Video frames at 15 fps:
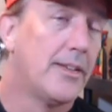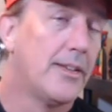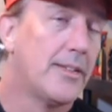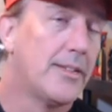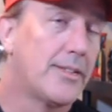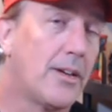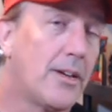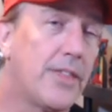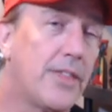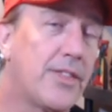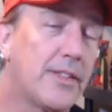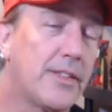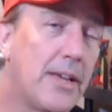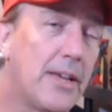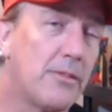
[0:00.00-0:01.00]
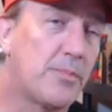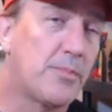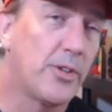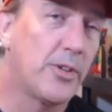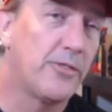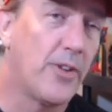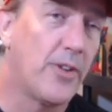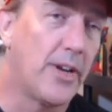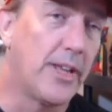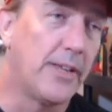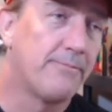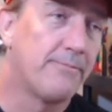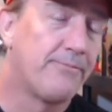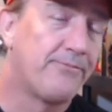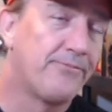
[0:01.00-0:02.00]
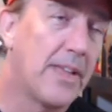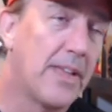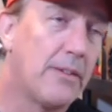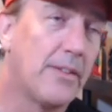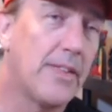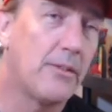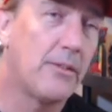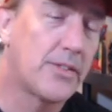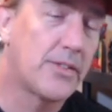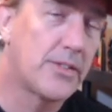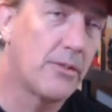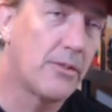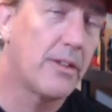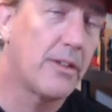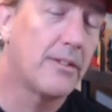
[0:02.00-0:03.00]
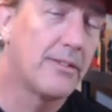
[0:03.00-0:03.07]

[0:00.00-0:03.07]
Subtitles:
So I thought that was pretty funny. That was a,